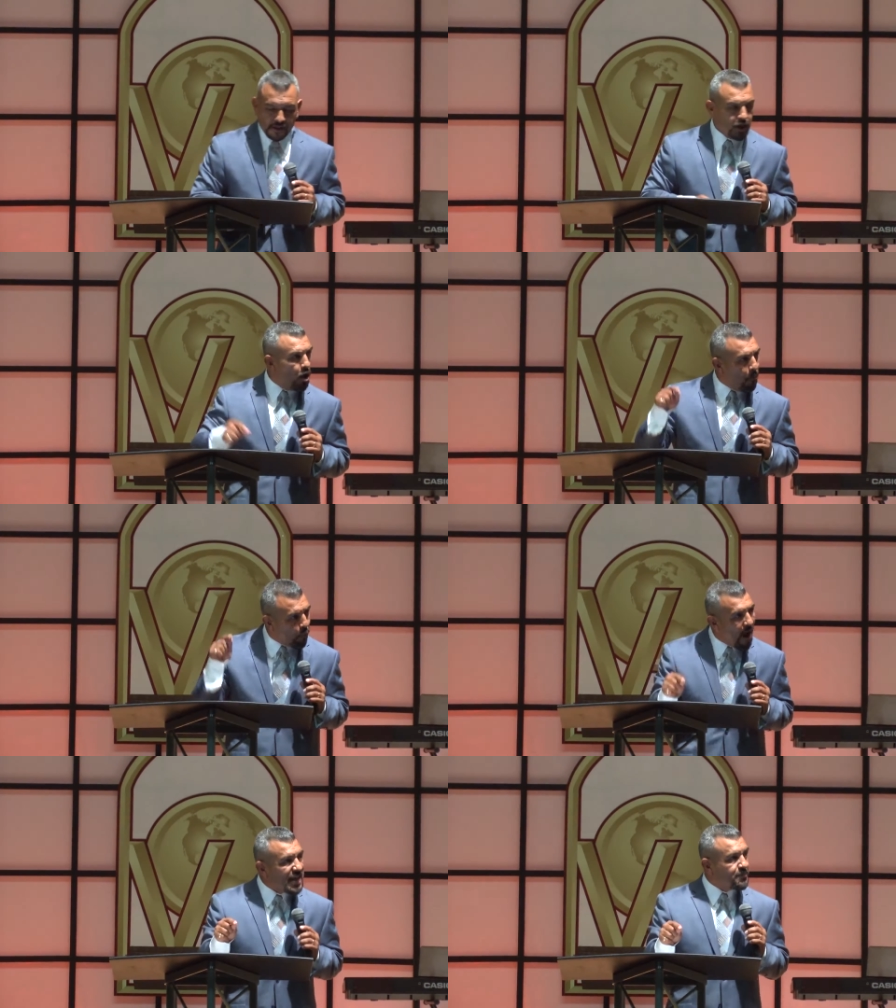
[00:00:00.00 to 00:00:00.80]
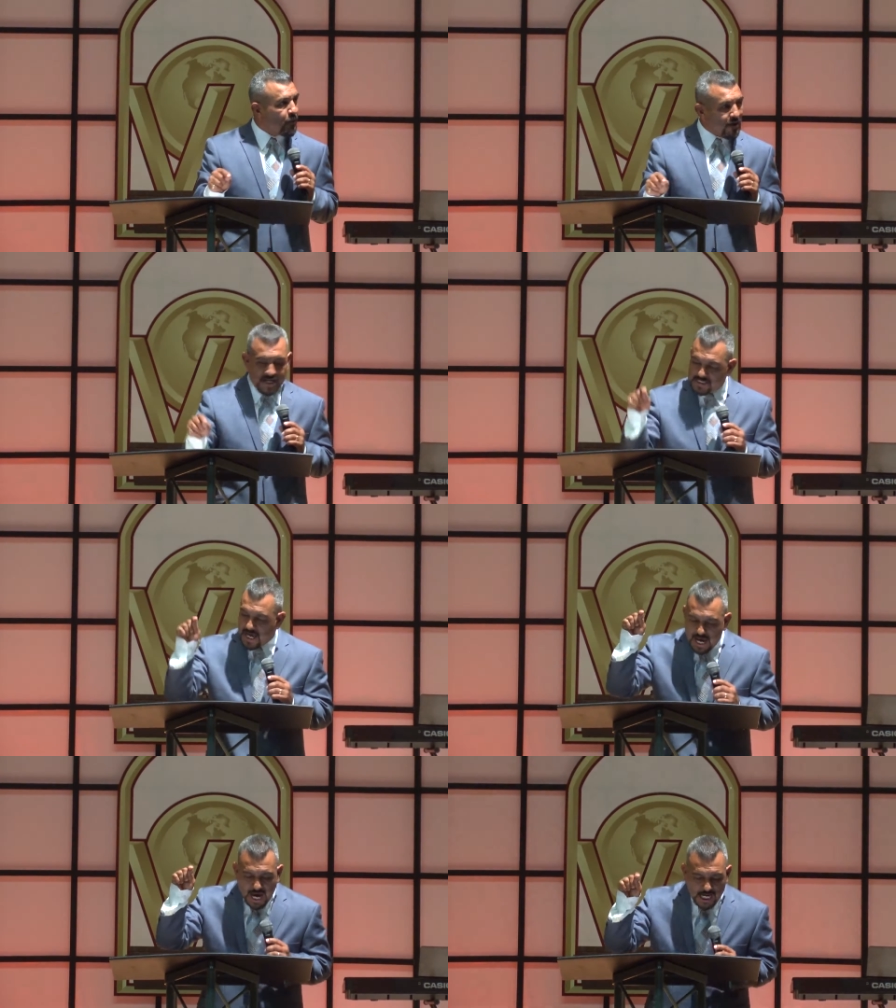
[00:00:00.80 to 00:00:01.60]
He'll prosper us
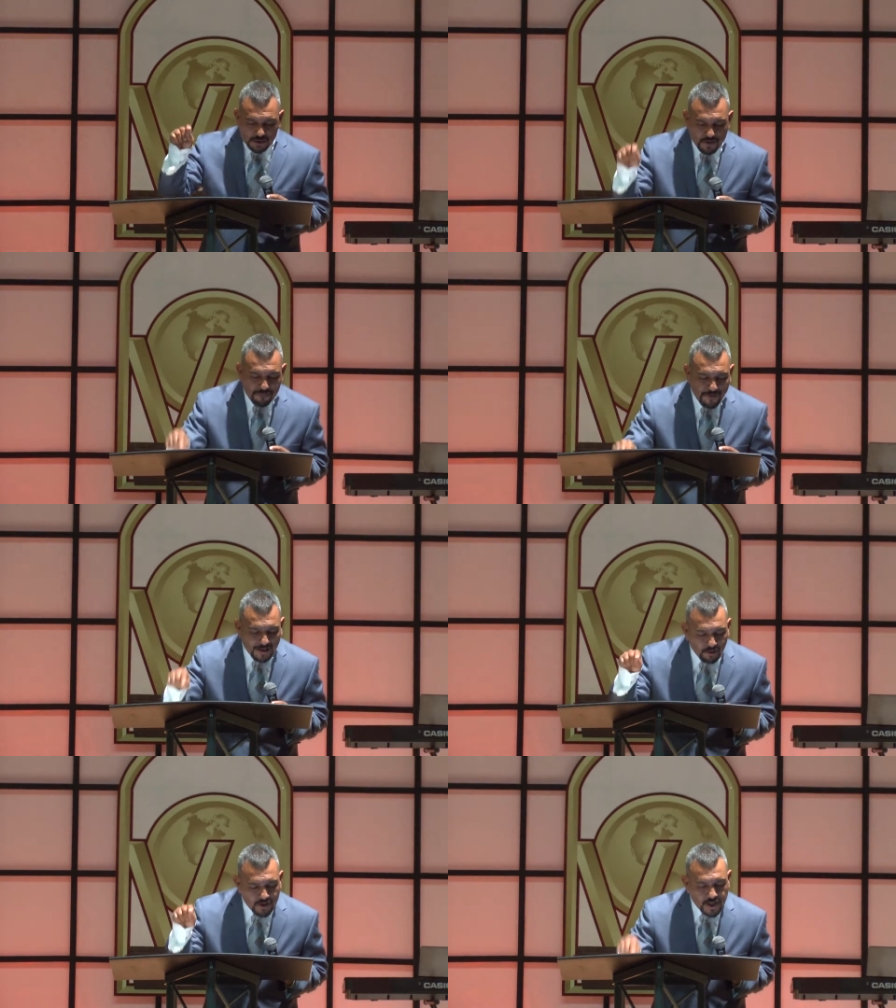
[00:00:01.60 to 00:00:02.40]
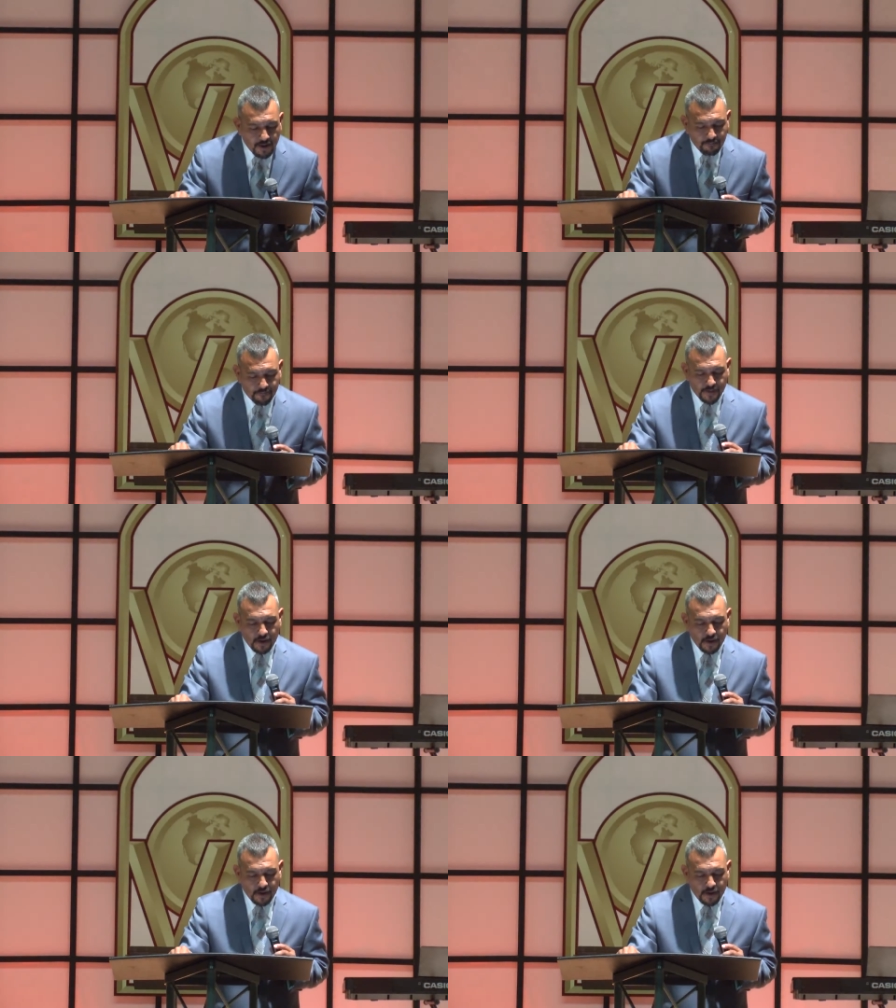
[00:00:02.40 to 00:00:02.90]
as we follow him.